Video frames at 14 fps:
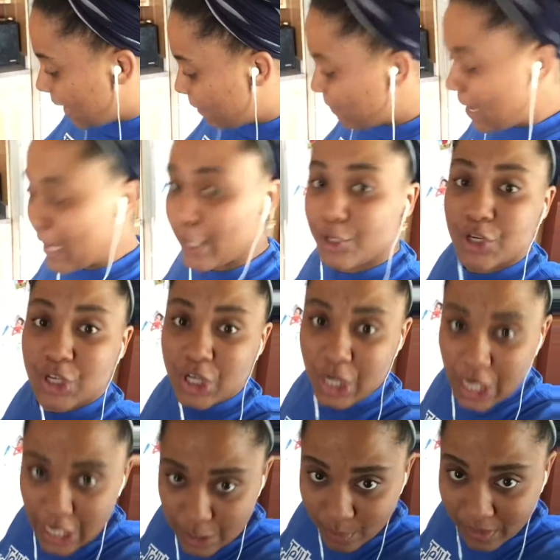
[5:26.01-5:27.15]
I make
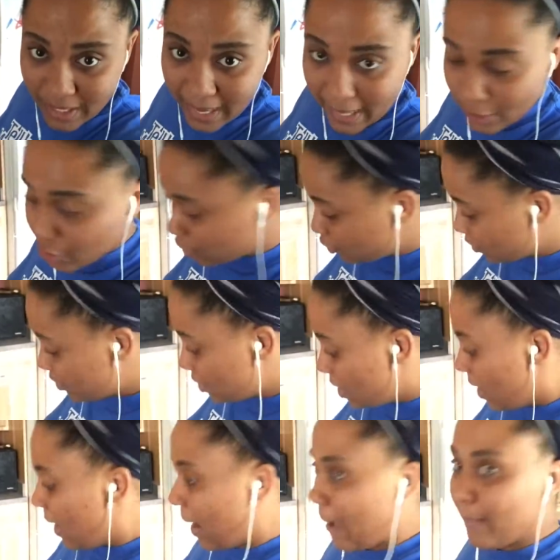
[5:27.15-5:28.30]
cheese with cashews.
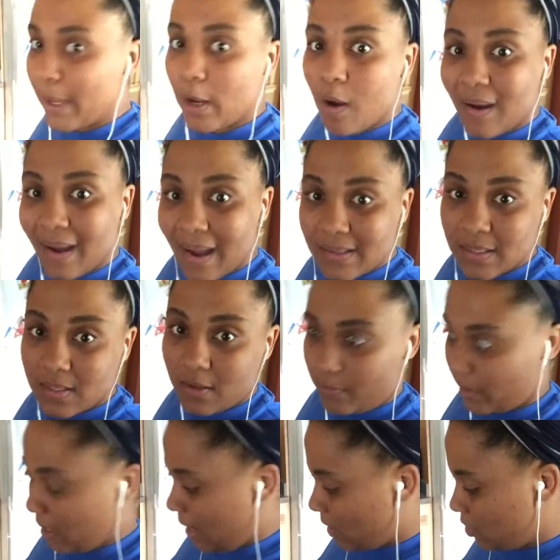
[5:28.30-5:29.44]
I make all kinds of stuff
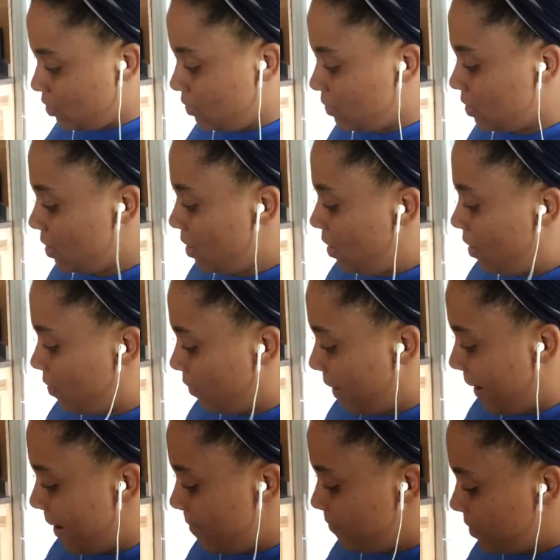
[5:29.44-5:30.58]
with cashews.
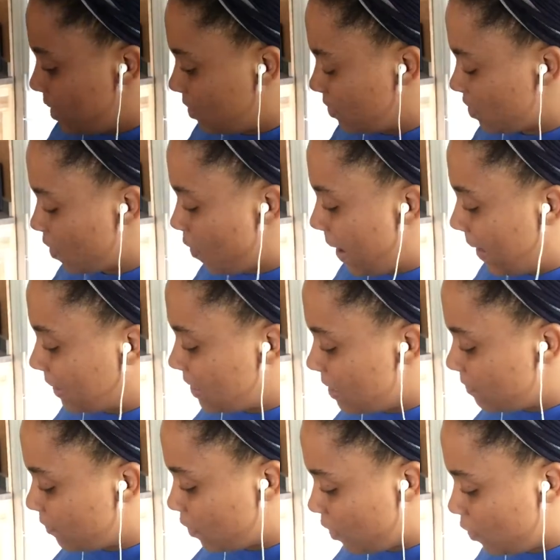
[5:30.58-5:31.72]
Okay. So I
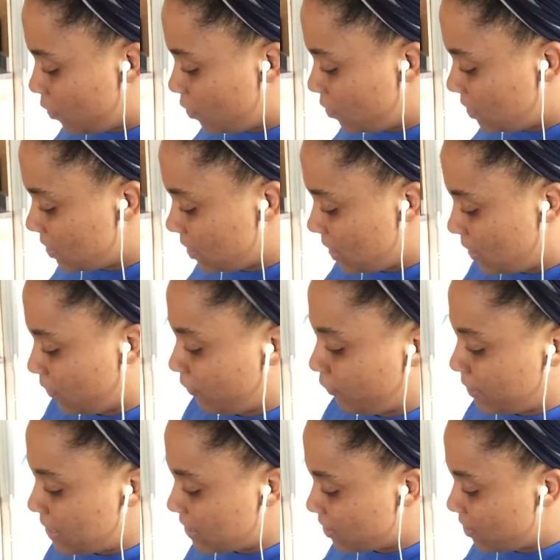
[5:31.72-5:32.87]
keep those in the
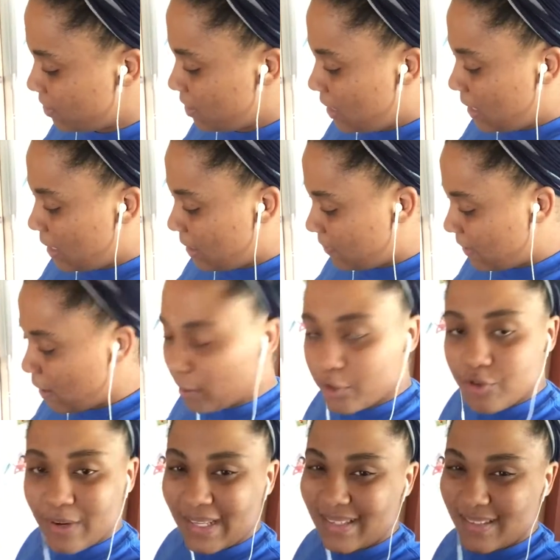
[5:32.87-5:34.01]
freezer and they are
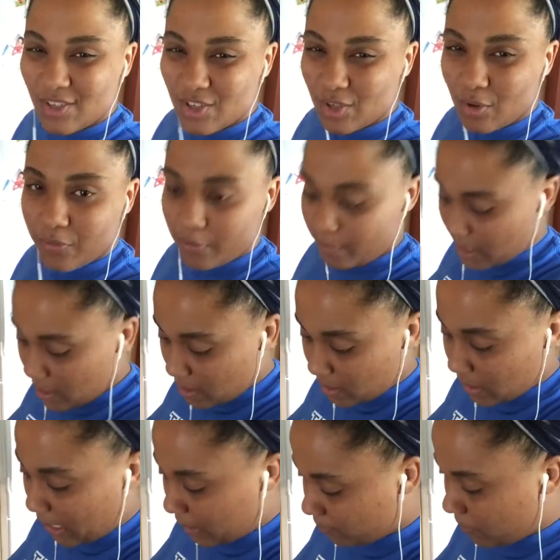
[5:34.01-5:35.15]
transitional for me,
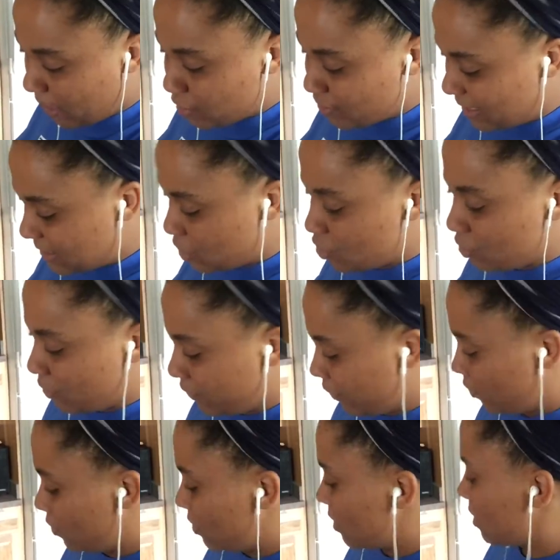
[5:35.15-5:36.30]
like my transitional
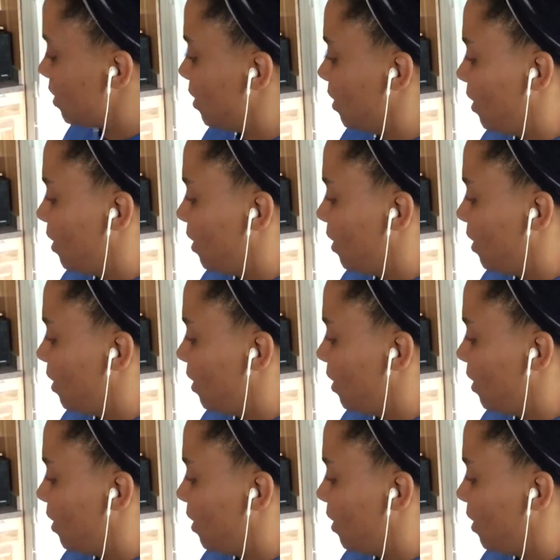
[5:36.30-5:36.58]
foods.